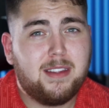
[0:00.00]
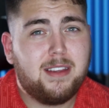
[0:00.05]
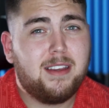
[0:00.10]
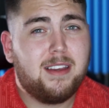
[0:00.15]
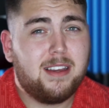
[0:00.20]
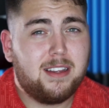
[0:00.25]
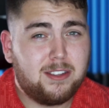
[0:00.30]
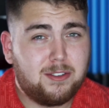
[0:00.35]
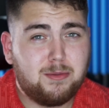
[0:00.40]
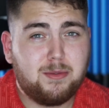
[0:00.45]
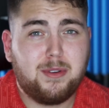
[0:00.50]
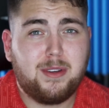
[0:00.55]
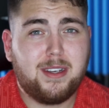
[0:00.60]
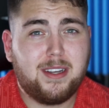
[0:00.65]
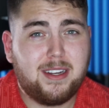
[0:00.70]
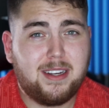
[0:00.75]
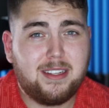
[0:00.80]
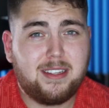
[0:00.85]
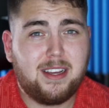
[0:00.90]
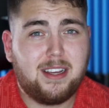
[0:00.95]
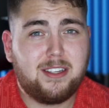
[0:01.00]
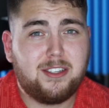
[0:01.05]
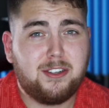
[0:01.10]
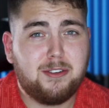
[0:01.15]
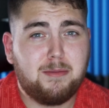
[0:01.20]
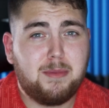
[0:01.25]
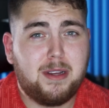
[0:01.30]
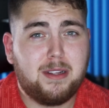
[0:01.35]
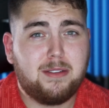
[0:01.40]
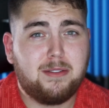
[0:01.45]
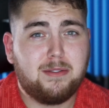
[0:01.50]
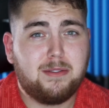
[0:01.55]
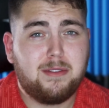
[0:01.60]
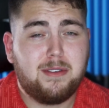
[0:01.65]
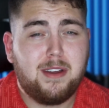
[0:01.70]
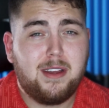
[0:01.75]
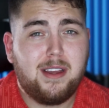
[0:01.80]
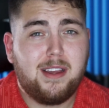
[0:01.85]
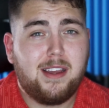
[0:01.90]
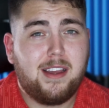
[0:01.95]
It's really gonna test your mental.
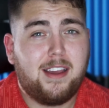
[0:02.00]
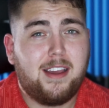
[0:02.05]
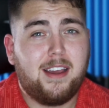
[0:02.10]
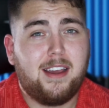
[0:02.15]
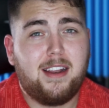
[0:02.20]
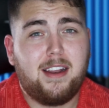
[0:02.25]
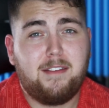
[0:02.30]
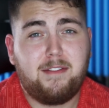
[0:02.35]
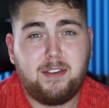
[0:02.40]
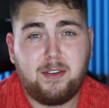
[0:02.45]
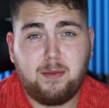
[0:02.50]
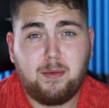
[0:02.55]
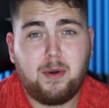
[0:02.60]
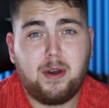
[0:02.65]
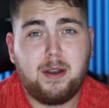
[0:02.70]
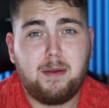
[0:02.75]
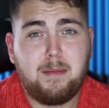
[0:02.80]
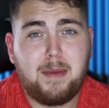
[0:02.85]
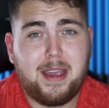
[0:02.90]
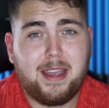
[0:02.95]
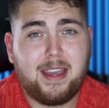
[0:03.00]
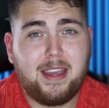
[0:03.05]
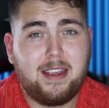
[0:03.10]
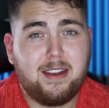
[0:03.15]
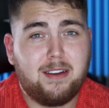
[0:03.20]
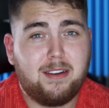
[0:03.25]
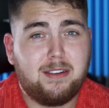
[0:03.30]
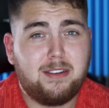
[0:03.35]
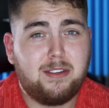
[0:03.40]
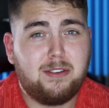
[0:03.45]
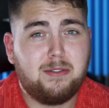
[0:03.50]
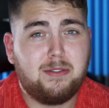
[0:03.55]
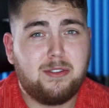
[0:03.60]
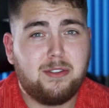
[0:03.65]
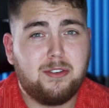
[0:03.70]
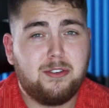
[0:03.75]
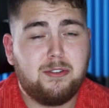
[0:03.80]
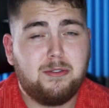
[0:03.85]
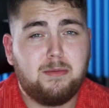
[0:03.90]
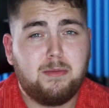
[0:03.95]
And if you want to make it here on
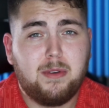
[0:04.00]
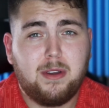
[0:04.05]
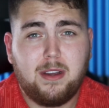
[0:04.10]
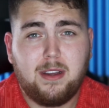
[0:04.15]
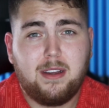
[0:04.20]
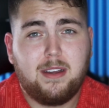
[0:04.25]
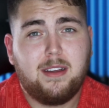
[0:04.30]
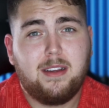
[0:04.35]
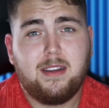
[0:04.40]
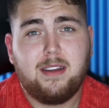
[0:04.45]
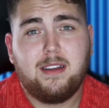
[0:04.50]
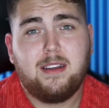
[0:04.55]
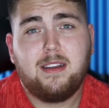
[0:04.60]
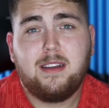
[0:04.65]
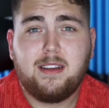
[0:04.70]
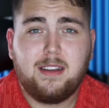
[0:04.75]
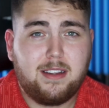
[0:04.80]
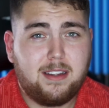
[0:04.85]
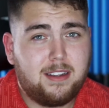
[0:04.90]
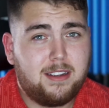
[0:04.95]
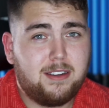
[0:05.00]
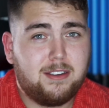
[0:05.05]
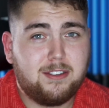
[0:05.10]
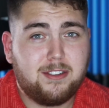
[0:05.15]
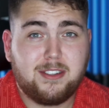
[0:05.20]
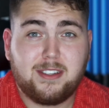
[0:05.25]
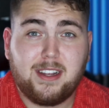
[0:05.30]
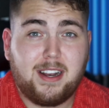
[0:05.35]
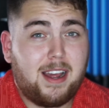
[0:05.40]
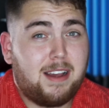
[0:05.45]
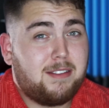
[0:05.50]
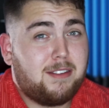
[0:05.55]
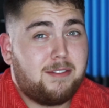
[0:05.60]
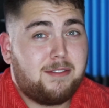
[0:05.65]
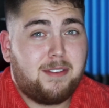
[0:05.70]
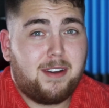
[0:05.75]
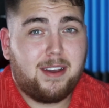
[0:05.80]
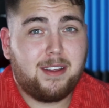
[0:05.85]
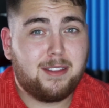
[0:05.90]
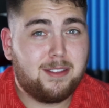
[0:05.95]
YouTube, you're just gonna have to
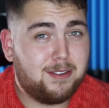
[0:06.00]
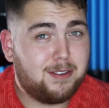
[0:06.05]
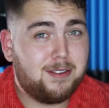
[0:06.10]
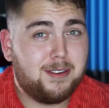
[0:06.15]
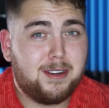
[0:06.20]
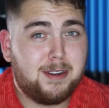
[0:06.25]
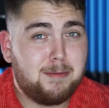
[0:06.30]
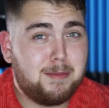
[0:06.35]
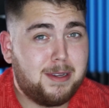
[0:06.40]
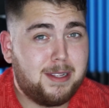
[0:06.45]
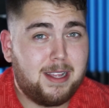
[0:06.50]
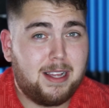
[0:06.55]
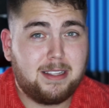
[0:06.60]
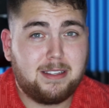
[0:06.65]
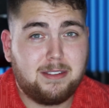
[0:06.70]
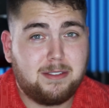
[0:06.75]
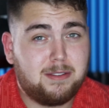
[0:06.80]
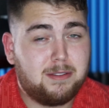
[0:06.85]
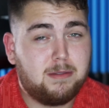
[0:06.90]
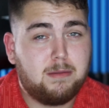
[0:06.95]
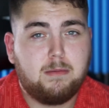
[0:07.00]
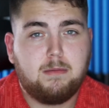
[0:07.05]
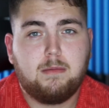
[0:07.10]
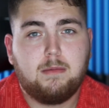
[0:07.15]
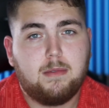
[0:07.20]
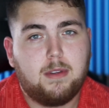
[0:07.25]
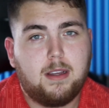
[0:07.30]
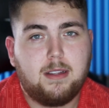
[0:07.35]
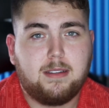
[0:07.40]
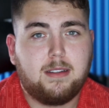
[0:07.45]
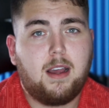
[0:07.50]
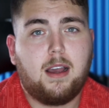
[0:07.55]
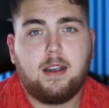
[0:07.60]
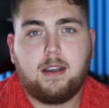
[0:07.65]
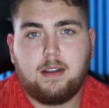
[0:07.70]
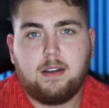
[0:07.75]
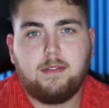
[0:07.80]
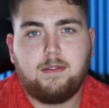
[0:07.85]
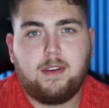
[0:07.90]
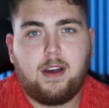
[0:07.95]
fight through it. I mean, it's not
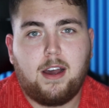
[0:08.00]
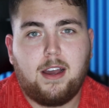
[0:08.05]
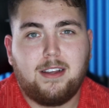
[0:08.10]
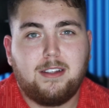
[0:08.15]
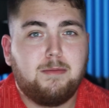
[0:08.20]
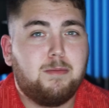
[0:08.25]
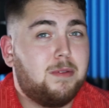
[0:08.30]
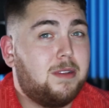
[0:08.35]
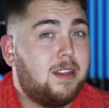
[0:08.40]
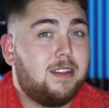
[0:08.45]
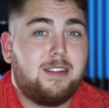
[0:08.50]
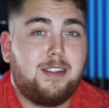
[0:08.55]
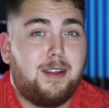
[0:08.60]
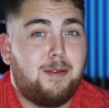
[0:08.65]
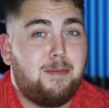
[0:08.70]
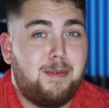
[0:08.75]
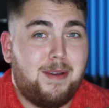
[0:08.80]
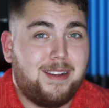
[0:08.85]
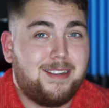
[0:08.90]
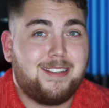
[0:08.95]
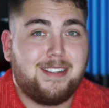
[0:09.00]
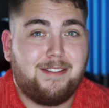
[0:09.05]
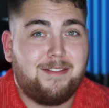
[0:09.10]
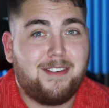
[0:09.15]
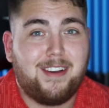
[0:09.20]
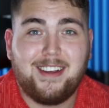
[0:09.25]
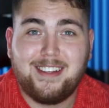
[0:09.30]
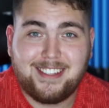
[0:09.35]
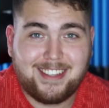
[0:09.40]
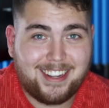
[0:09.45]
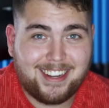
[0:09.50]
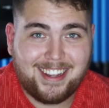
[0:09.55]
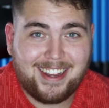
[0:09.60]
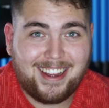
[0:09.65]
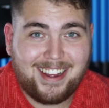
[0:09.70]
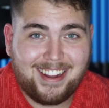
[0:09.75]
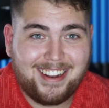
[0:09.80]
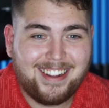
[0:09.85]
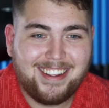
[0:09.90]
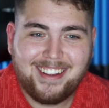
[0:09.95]
good advice, but that's the best advice I
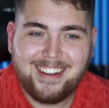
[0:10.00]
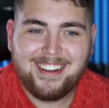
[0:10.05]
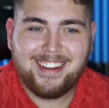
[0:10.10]
got.